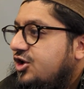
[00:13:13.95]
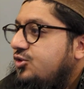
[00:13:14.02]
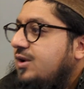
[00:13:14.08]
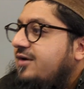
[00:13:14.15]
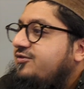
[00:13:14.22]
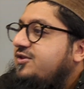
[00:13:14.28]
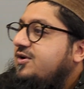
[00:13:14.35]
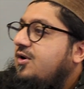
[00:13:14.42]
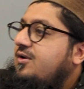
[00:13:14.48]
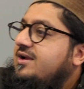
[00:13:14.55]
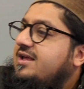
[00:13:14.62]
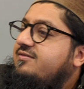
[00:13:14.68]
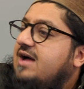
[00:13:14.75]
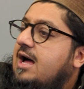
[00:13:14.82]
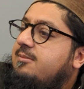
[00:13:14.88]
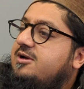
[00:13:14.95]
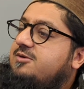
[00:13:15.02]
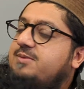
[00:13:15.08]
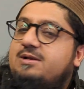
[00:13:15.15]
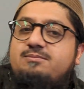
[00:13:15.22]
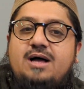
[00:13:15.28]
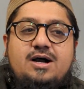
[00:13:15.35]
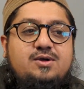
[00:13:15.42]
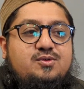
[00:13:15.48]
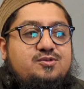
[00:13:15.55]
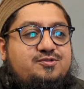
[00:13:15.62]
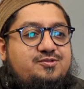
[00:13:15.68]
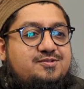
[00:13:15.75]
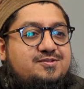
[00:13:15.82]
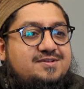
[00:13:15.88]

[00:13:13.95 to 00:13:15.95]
you have to go and give Amr bin Ma'ruf.